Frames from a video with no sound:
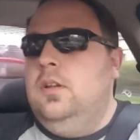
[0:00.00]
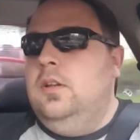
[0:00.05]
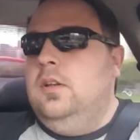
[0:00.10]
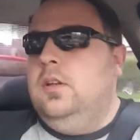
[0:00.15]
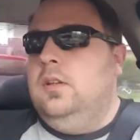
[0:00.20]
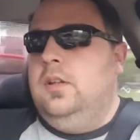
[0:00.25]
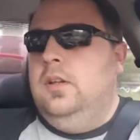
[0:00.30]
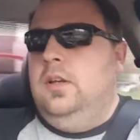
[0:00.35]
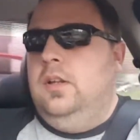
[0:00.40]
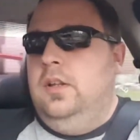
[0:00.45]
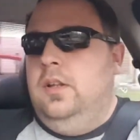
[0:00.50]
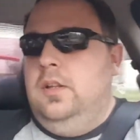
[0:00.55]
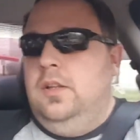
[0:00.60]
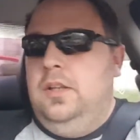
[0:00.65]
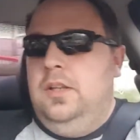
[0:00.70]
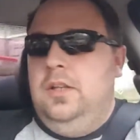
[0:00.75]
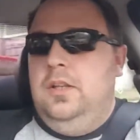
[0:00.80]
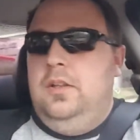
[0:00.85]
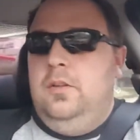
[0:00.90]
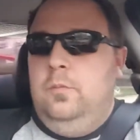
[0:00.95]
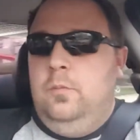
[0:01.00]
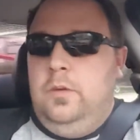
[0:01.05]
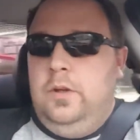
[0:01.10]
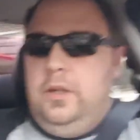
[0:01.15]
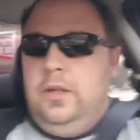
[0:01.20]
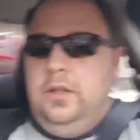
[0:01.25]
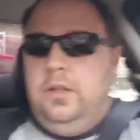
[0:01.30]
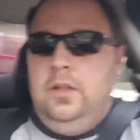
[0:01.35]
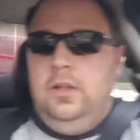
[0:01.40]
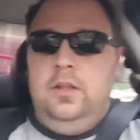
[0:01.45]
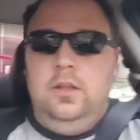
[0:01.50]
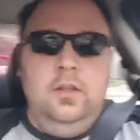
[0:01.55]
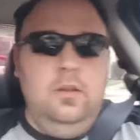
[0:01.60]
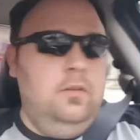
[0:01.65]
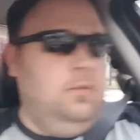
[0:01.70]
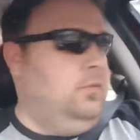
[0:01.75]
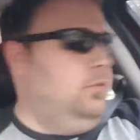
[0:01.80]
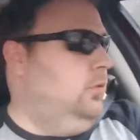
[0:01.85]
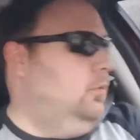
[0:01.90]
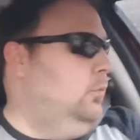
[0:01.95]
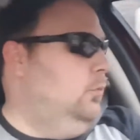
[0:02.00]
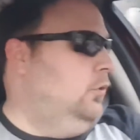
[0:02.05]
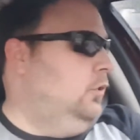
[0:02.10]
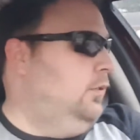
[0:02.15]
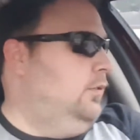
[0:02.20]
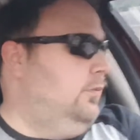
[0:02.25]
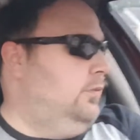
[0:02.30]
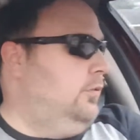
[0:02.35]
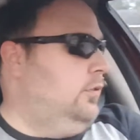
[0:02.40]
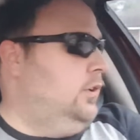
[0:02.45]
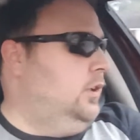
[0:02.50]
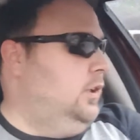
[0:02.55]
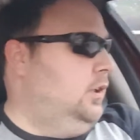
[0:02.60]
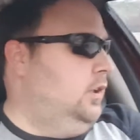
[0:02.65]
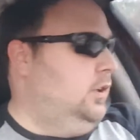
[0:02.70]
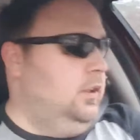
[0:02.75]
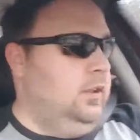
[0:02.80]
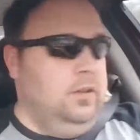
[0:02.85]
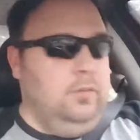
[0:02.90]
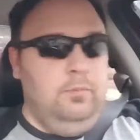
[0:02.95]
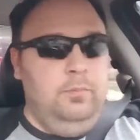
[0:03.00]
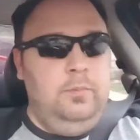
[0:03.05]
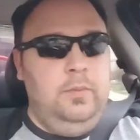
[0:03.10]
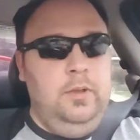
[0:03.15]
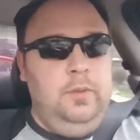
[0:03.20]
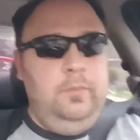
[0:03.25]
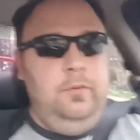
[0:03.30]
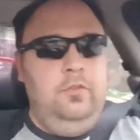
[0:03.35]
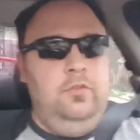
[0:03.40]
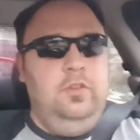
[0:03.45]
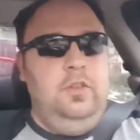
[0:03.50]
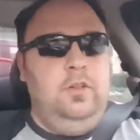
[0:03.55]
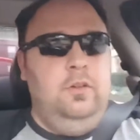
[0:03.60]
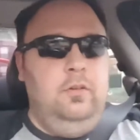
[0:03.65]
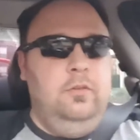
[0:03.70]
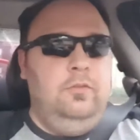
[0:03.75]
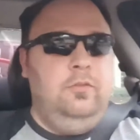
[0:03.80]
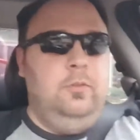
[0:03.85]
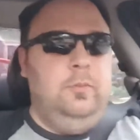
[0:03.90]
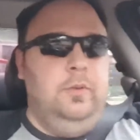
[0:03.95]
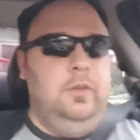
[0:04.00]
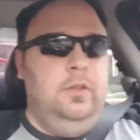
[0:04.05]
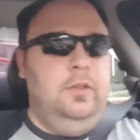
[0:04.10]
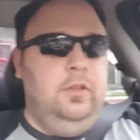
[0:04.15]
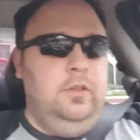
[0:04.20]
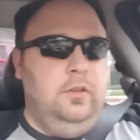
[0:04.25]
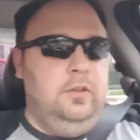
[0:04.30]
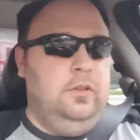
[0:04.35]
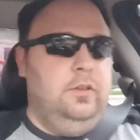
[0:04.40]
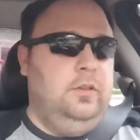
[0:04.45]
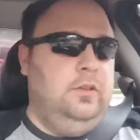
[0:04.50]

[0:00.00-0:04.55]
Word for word: got a wedding from one friend and baby shower from another.